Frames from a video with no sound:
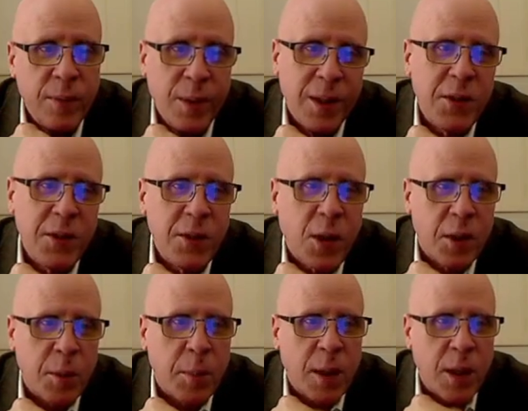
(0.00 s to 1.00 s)
let's start at the
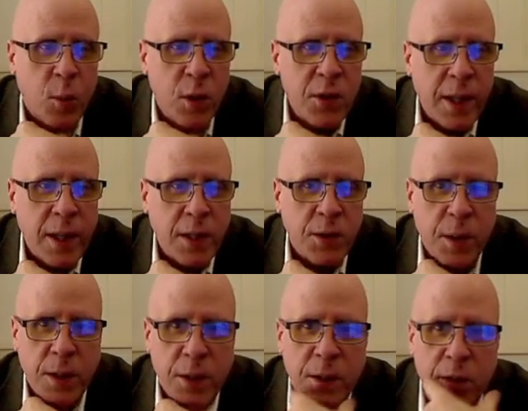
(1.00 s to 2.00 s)
bottom. What does x
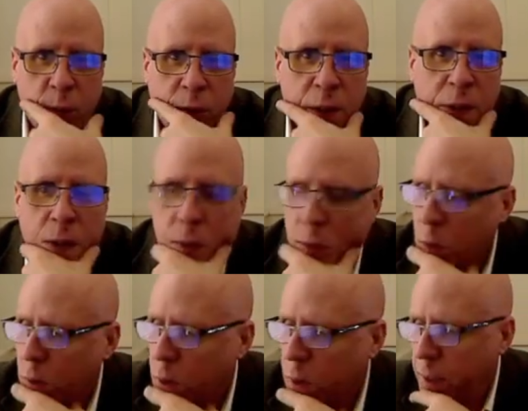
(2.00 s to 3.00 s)
minus 3 look
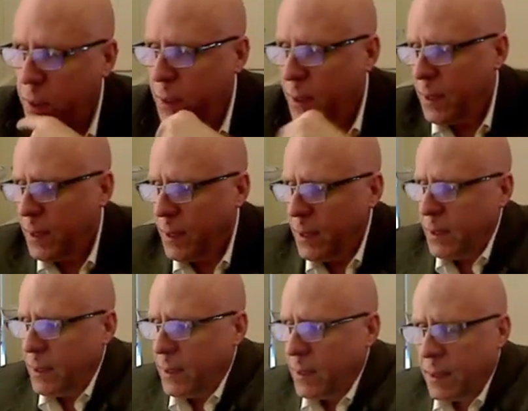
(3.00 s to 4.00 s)
like?
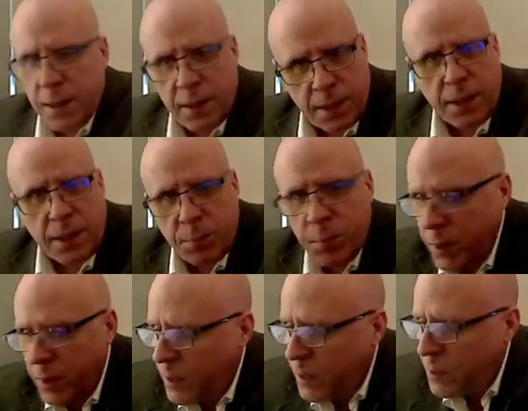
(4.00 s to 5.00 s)
That's
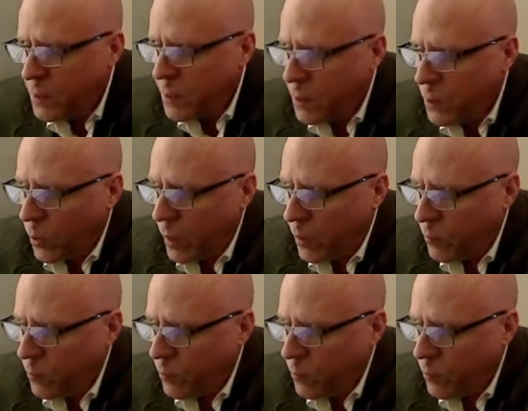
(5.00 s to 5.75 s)
pretty easy to graph.